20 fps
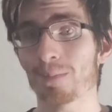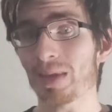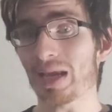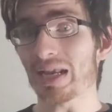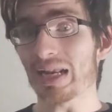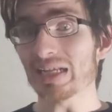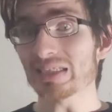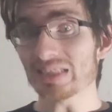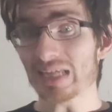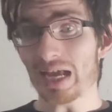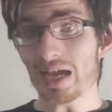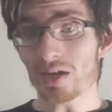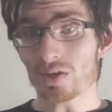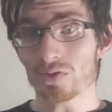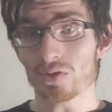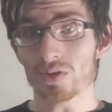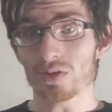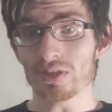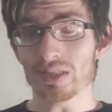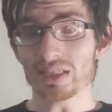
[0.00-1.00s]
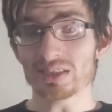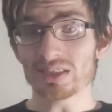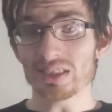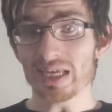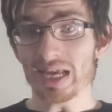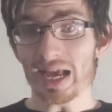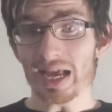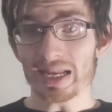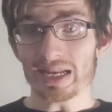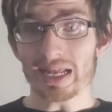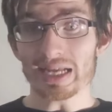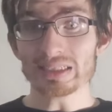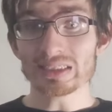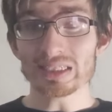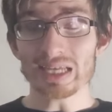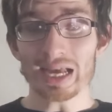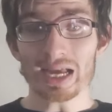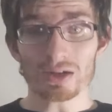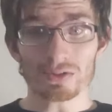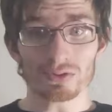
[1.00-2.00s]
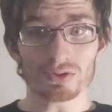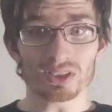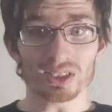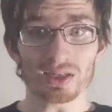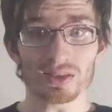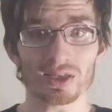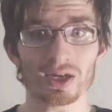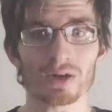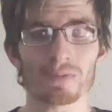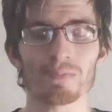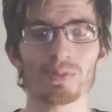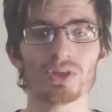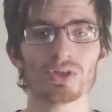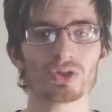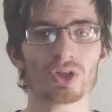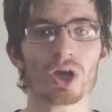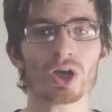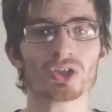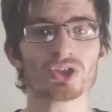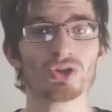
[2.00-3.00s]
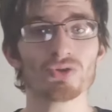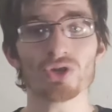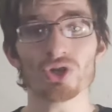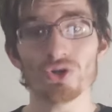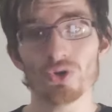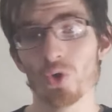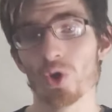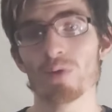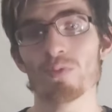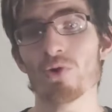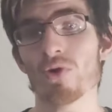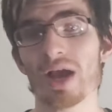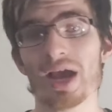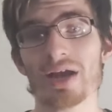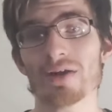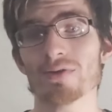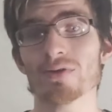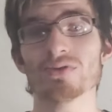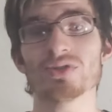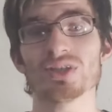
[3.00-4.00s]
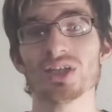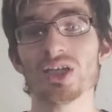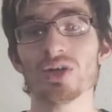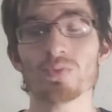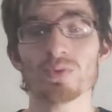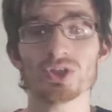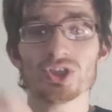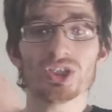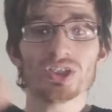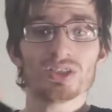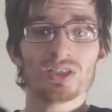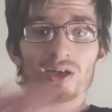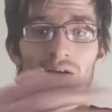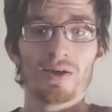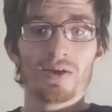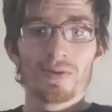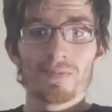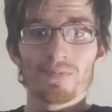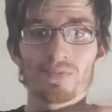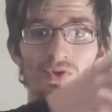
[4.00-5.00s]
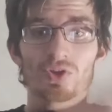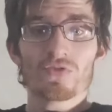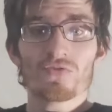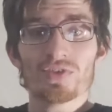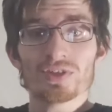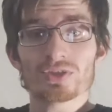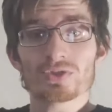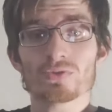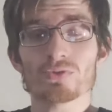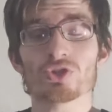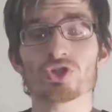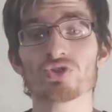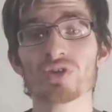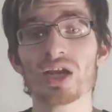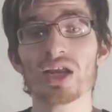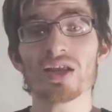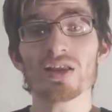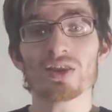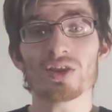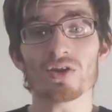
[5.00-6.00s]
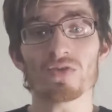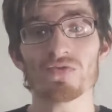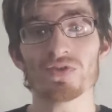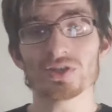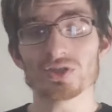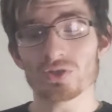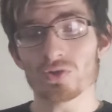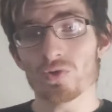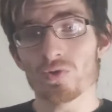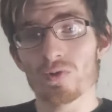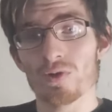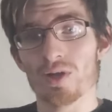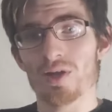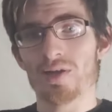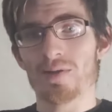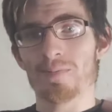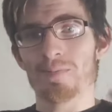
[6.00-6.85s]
Yeah, that's aggro. That's the aggro sync there. But there's also the normal aggro sync, which is your physical strength, your physical,